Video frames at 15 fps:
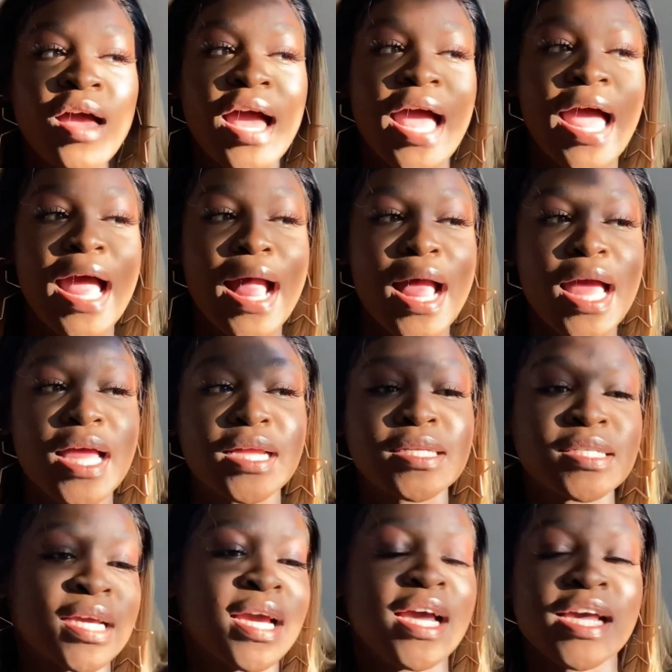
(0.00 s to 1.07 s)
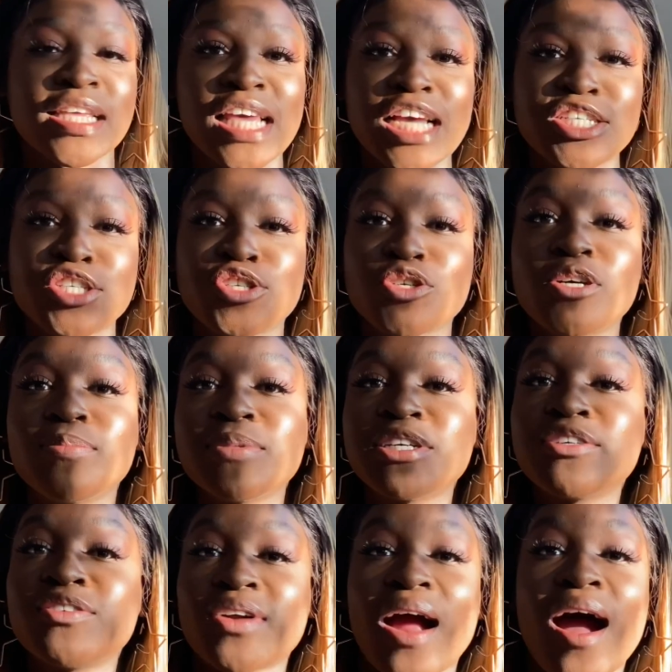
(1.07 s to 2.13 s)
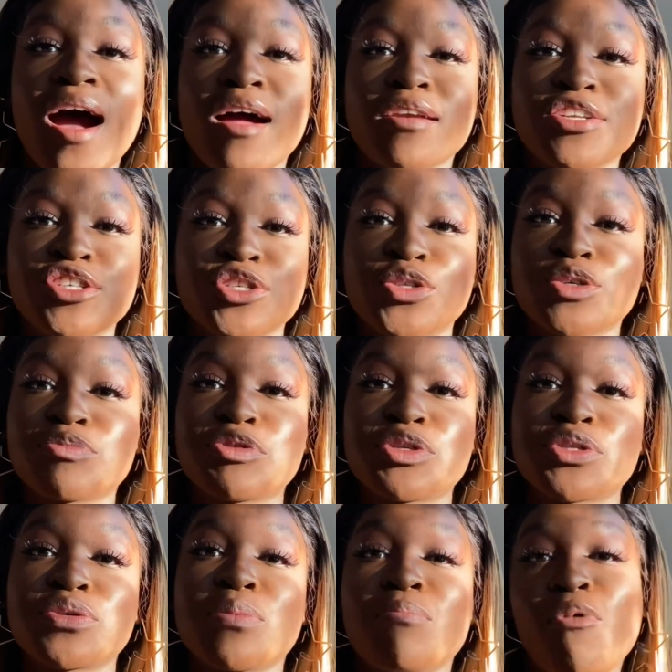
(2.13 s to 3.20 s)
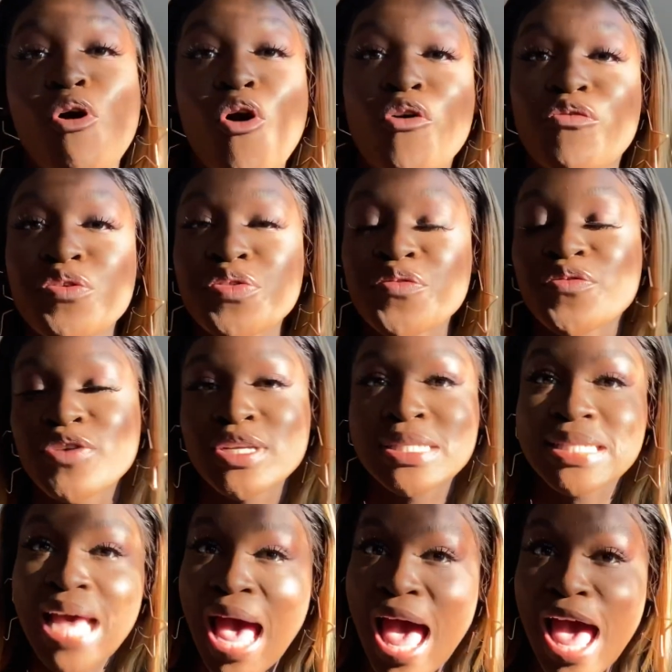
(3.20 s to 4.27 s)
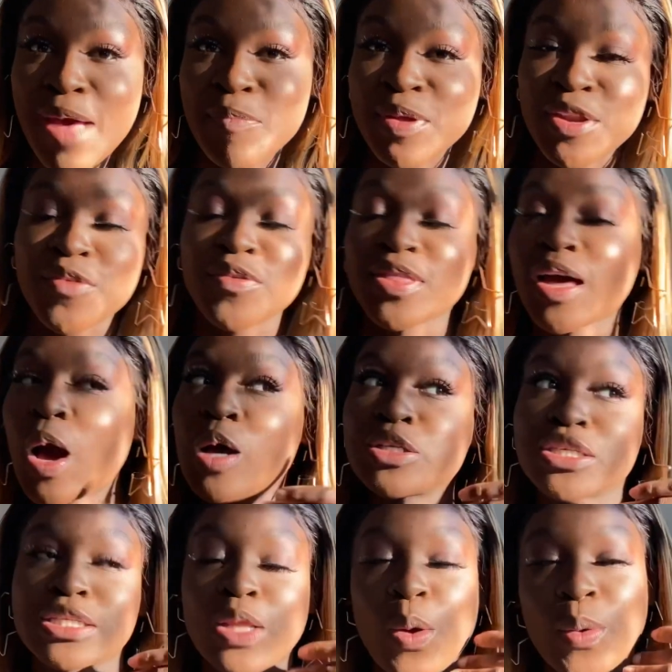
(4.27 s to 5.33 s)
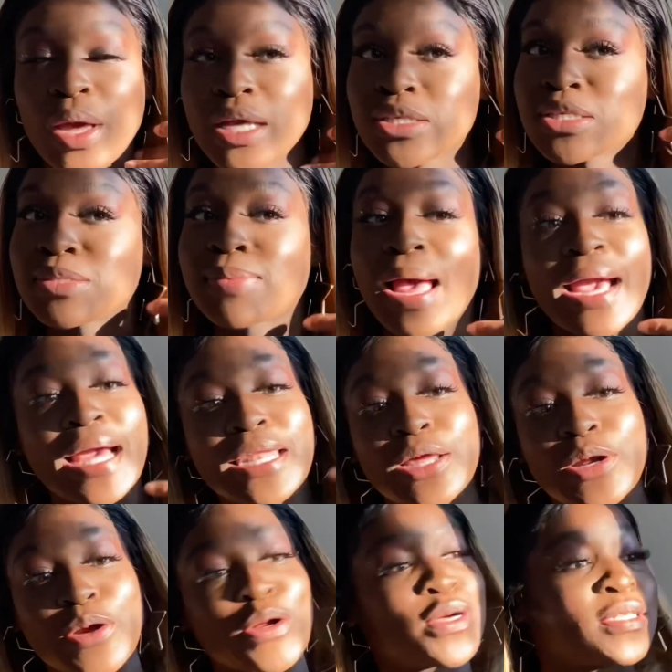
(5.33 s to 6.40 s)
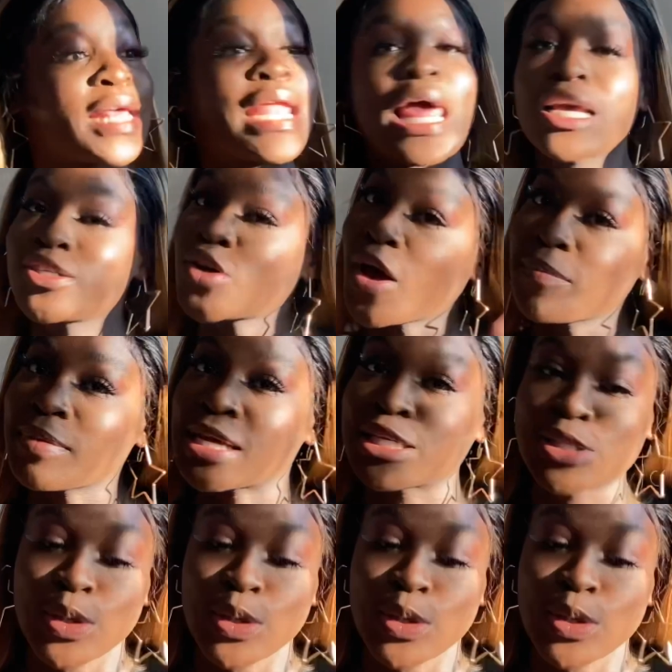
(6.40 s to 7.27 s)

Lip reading: And yeah, she showed me around. She took me to the mall for the first time and everything. I was just like, okay, she's my kind of girl because I like shopping.